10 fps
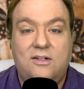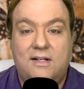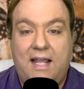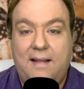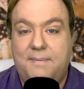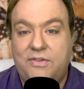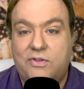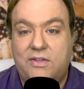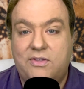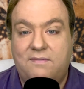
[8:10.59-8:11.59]
to day
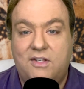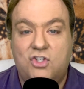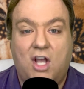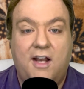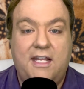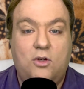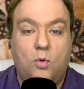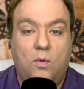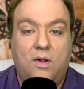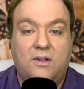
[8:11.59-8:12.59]
business of the Johnny
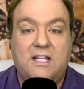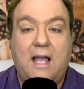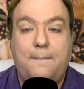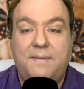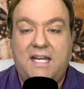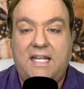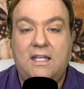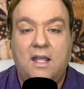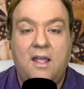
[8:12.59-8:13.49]
Gruelle Company,